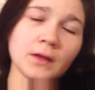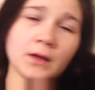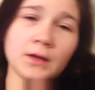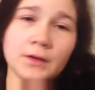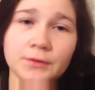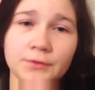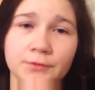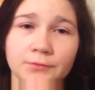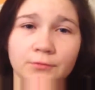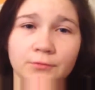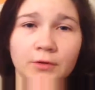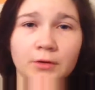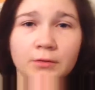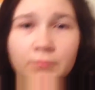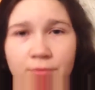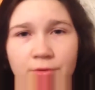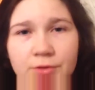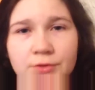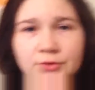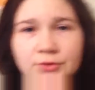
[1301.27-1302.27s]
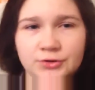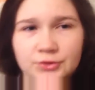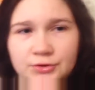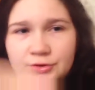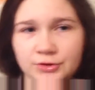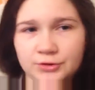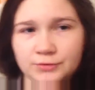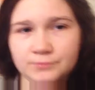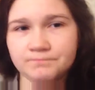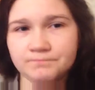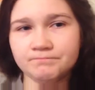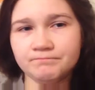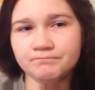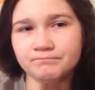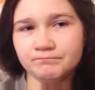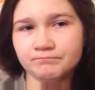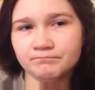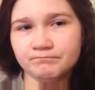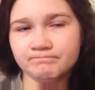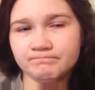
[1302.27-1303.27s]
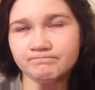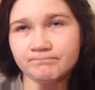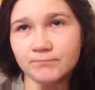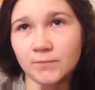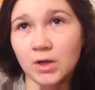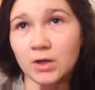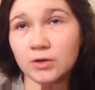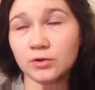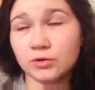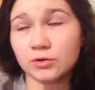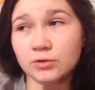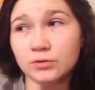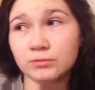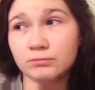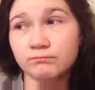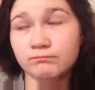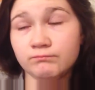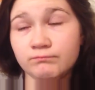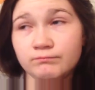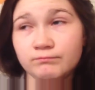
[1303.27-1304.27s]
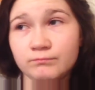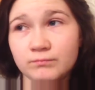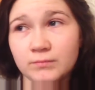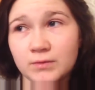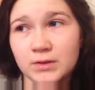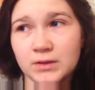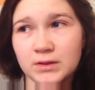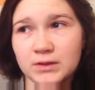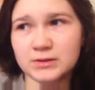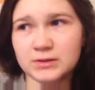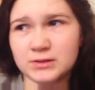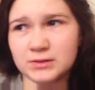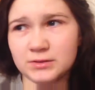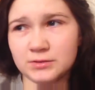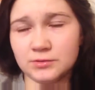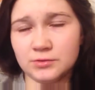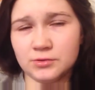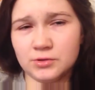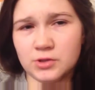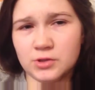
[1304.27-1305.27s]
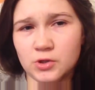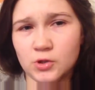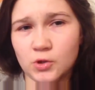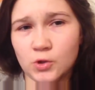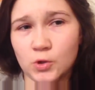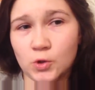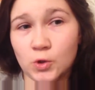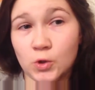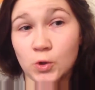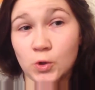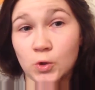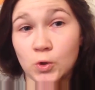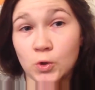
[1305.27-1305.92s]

I don't know what I'm going to do. I don't know.